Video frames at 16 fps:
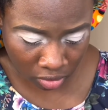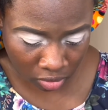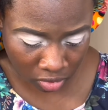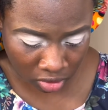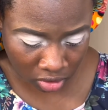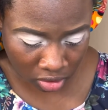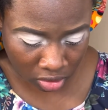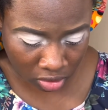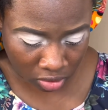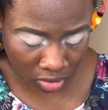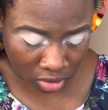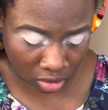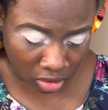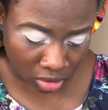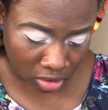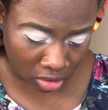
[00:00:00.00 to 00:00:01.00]
What's it called
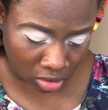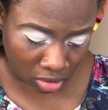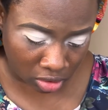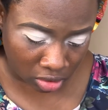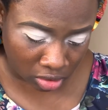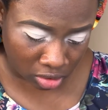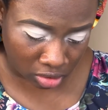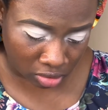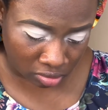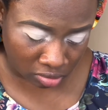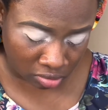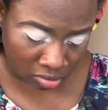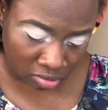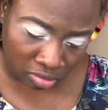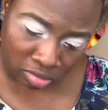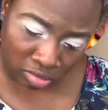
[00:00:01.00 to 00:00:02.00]

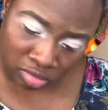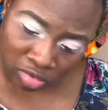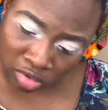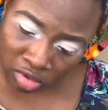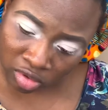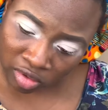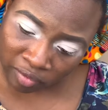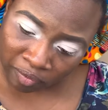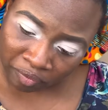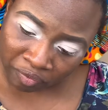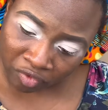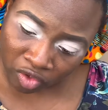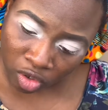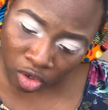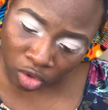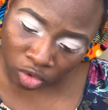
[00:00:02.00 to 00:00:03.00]
again?
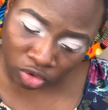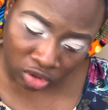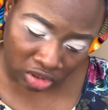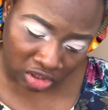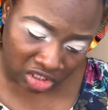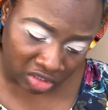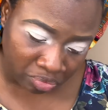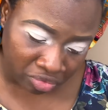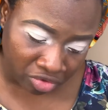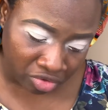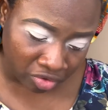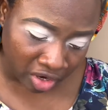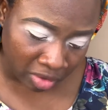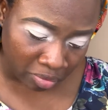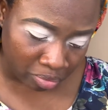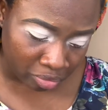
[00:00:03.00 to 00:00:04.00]
Called Deep
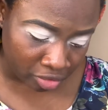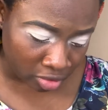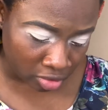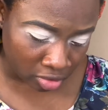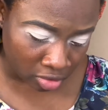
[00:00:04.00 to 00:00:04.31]
Grape.